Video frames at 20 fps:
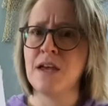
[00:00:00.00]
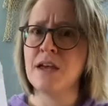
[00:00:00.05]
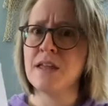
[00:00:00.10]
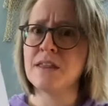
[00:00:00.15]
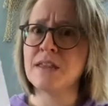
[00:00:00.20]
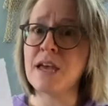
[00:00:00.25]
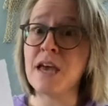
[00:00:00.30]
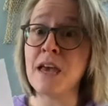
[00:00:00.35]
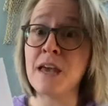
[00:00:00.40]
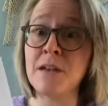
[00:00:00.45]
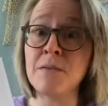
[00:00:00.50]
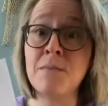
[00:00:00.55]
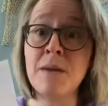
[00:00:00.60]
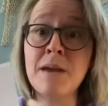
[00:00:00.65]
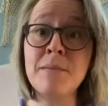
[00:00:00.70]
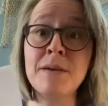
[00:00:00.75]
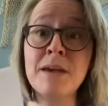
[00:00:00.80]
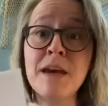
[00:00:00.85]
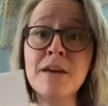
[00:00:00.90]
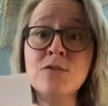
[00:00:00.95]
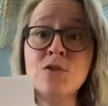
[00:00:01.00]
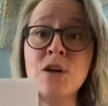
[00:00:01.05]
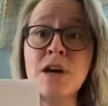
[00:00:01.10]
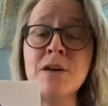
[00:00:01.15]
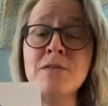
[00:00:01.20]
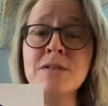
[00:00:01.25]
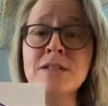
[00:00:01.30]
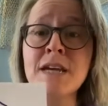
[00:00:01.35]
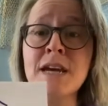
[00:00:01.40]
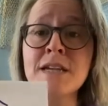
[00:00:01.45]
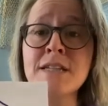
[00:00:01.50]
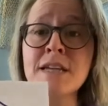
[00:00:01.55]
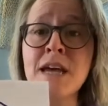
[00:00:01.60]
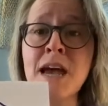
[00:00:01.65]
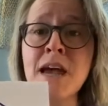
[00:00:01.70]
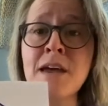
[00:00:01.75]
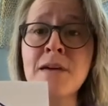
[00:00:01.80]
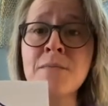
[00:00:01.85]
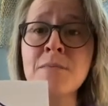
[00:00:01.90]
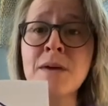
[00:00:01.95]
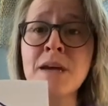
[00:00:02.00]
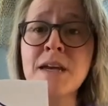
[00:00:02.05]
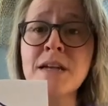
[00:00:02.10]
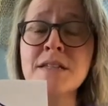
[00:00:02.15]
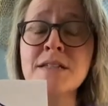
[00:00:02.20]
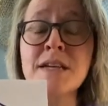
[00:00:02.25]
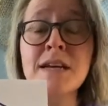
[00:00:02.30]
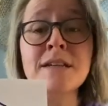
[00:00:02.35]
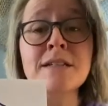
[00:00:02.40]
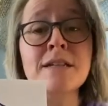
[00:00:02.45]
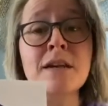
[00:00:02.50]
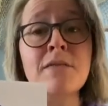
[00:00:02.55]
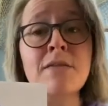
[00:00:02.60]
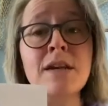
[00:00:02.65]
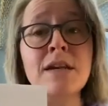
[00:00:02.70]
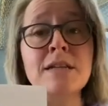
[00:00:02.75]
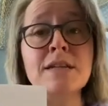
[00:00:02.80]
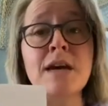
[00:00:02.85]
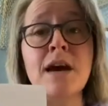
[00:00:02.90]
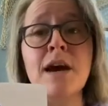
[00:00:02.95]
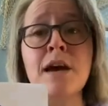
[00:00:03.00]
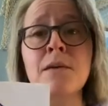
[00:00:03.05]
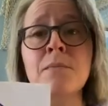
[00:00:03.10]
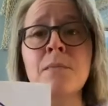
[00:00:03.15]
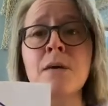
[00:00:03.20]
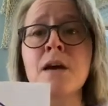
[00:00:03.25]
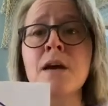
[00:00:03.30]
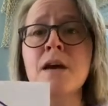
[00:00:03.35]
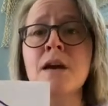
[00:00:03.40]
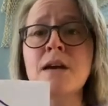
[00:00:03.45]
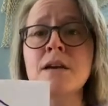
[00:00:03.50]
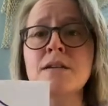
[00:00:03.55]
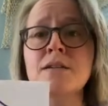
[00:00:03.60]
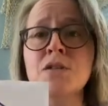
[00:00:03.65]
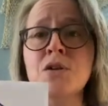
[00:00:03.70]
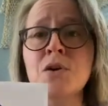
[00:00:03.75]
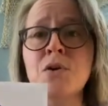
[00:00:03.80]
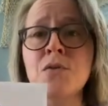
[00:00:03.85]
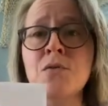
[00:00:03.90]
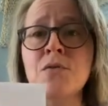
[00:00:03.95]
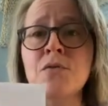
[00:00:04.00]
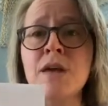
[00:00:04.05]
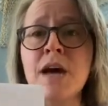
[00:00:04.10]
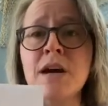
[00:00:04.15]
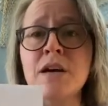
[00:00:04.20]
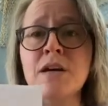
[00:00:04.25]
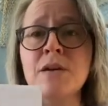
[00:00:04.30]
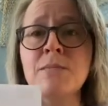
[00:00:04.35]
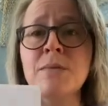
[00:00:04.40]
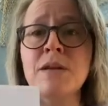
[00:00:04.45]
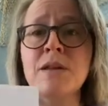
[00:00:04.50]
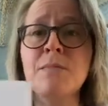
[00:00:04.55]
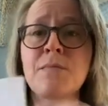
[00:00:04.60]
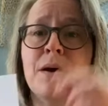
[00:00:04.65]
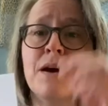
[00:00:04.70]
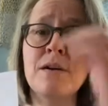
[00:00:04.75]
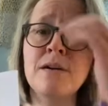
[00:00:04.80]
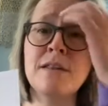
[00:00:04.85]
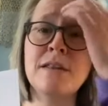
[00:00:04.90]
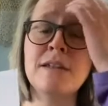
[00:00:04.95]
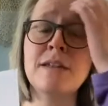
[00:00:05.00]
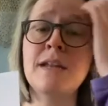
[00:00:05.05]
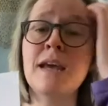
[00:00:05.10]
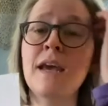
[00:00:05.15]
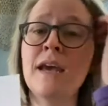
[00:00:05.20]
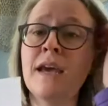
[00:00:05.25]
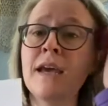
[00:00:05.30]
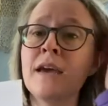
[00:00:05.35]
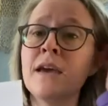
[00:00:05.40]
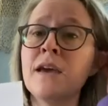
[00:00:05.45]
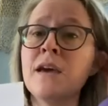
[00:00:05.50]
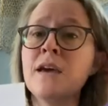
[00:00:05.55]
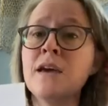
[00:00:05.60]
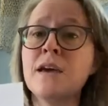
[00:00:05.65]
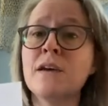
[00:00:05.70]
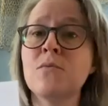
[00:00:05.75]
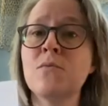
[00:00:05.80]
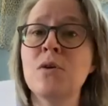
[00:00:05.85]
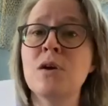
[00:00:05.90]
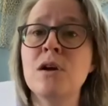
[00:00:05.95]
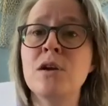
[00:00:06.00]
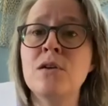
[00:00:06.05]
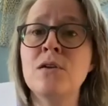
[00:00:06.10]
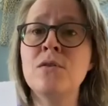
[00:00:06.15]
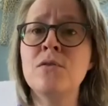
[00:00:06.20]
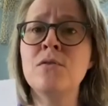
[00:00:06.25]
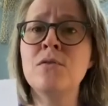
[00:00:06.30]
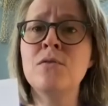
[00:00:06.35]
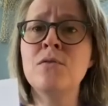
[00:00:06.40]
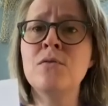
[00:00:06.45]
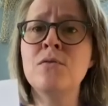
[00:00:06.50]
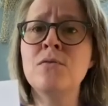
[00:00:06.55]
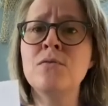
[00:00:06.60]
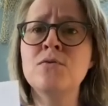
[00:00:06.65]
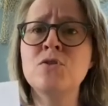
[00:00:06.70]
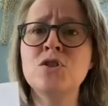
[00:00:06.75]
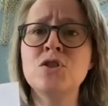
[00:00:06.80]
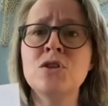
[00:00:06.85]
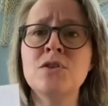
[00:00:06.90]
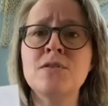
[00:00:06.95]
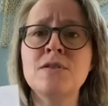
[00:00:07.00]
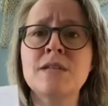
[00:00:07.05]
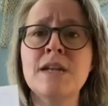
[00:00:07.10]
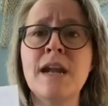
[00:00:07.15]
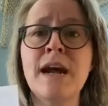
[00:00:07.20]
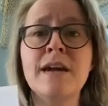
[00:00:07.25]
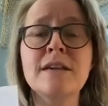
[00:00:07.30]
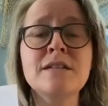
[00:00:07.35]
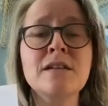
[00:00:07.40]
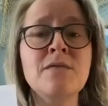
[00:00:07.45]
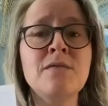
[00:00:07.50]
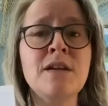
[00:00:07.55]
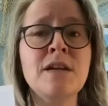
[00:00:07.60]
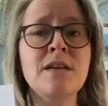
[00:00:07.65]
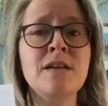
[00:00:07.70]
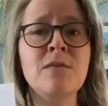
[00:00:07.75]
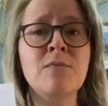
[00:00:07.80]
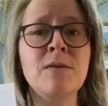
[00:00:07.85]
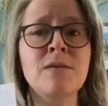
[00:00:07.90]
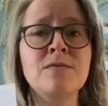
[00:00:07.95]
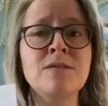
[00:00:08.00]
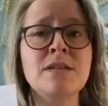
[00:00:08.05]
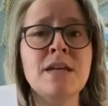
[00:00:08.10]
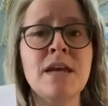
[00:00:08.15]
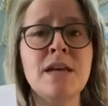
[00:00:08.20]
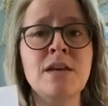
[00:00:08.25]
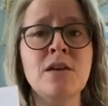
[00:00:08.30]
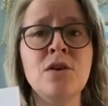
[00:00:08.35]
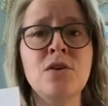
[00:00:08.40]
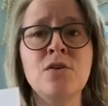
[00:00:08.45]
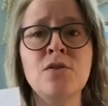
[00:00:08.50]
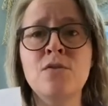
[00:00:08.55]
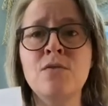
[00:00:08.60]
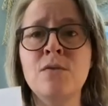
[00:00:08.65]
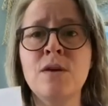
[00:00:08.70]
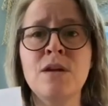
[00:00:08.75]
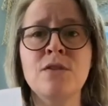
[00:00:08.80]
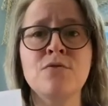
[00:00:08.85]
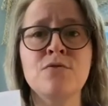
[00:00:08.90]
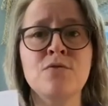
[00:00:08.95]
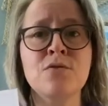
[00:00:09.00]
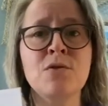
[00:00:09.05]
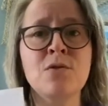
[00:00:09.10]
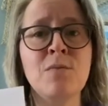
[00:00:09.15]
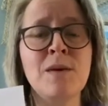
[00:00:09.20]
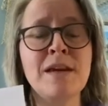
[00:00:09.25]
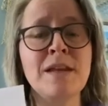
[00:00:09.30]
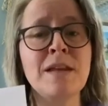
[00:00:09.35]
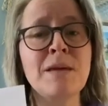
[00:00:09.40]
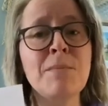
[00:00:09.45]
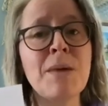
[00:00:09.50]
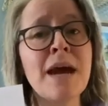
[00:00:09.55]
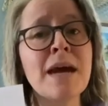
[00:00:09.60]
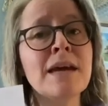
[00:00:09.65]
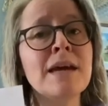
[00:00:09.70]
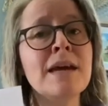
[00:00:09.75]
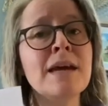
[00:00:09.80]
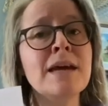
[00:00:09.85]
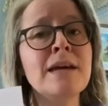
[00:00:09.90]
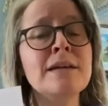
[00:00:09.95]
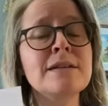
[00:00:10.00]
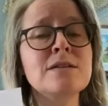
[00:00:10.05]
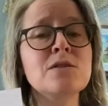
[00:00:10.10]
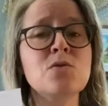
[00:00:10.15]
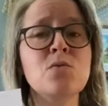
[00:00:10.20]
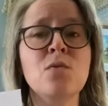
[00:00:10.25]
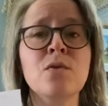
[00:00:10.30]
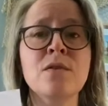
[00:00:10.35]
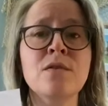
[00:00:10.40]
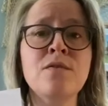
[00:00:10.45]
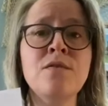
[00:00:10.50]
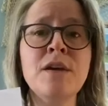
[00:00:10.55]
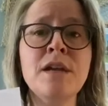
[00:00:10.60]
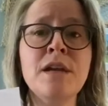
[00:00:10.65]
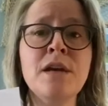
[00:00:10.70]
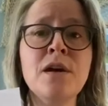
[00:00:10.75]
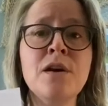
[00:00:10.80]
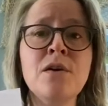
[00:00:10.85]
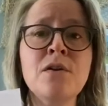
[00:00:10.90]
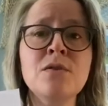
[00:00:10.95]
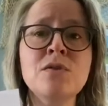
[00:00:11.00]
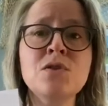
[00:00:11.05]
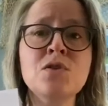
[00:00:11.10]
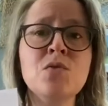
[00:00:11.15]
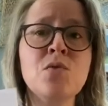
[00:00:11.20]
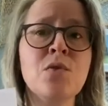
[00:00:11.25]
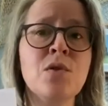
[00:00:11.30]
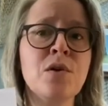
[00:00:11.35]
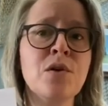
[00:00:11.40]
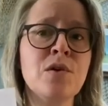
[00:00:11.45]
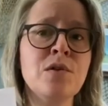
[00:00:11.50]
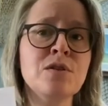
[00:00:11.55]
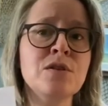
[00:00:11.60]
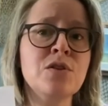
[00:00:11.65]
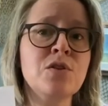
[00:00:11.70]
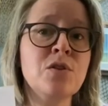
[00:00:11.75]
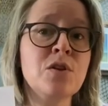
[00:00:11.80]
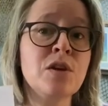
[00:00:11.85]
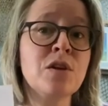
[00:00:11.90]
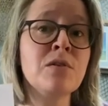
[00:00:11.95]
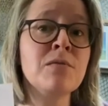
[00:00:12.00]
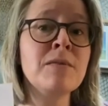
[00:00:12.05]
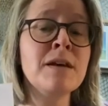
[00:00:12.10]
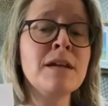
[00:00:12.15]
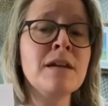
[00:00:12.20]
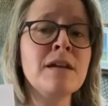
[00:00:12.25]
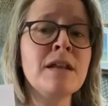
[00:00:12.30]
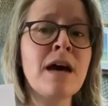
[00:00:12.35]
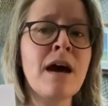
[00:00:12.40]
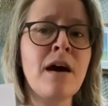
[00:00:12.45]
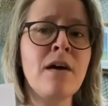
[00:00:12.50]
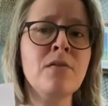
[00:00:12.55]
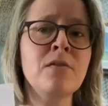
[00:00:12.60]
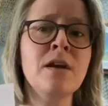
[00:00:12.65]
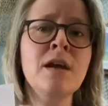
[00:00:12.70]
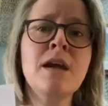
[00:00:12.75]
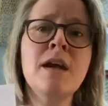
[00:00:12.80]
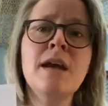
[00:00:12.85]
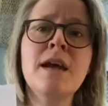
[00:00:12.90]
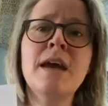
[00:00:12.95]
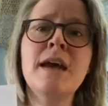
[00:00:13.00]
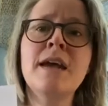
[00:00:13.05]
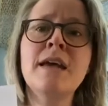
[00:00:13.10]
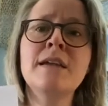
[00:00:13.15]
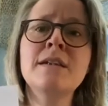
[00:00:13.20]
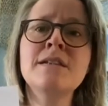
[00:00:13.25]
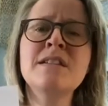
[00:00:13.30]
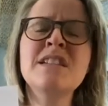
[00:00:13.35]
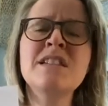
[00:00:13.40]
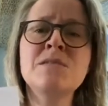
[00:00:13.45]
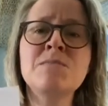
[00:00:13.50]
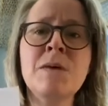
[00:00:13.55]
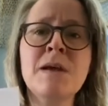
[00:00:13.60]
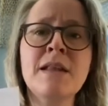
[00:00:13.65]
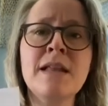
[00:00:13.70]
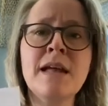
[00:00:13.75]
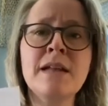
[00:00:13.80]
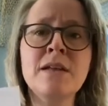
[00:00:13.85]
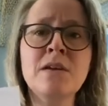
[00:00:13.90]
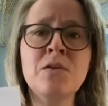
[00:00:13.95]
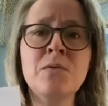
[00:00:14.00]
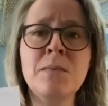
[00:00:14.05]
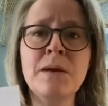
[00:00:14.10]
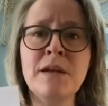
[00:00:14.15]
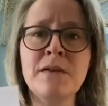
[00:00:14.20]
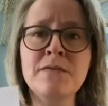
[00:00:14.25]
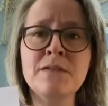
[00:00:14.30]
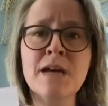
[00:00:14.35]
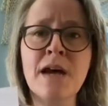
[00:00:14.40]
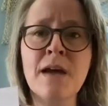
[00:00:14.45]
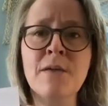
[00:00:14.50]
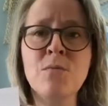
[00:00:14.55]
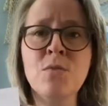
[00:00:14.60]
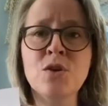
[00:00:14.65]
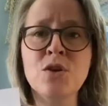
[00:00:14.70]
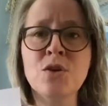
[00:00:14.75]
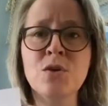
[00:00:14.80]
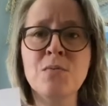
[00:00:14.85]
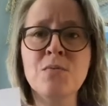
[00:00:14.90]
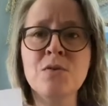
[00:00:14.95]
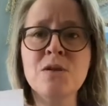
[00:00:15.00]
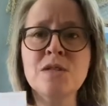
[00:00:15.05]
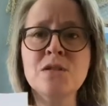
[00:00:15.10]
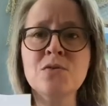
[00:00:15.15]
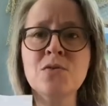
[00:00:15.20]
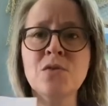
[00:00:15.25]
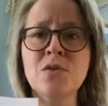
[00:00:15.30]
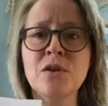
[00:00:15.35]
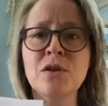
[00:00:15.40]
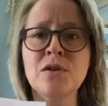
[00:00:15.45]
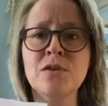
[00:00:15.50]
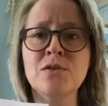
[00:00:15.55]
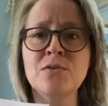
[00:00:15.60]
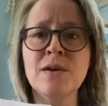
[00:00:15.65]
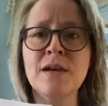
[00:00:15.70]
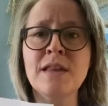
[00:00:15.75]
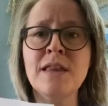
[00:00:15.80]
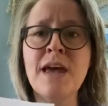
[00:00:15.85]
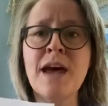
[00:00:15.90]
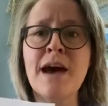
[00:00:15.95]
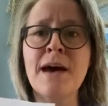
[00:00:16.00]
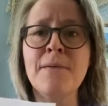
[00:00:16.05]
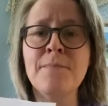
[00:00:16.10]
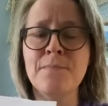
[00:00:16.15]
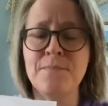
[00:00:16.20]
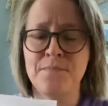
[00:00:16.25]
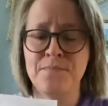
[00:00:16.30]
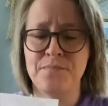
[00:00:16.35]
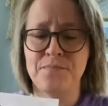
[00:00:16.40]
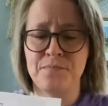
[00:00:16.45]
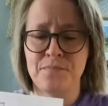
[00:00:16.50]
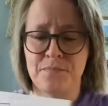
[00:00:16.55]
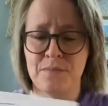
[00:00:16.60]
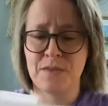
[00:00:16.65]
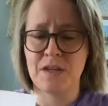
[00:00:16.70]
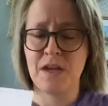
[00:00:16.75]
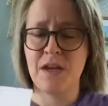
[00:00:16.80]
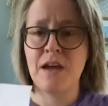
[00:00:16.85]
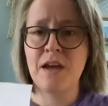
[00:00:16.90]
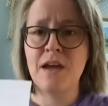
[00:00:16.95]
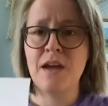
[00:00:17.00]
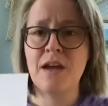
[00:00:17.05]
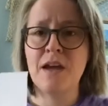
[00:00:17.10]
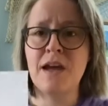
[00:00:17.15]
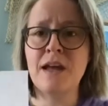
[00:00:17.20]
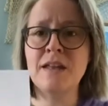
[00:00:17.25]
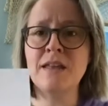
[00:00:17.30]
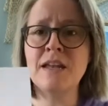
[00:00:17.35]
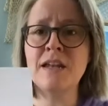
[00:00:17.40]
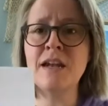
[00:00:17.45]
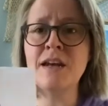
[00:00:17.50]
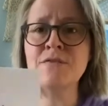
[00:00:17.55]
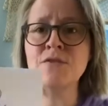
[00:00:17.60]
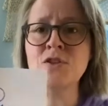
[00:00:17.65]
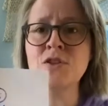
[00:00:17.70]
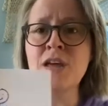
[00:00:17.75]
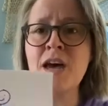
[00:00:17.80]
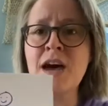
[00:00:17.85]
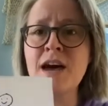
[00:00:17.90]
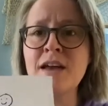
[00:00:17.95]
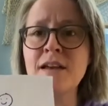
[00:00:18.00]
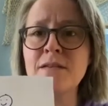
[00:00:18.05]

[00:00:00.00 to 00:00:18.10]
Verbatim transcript: Then maybe after outside time, it's activity time. So that could be the part of the day where you choose an activity that we've sent you either through the weekly packets or the videos or to look at a read aloud and to spend that little bit of time with your preschooler doing that. And then after that,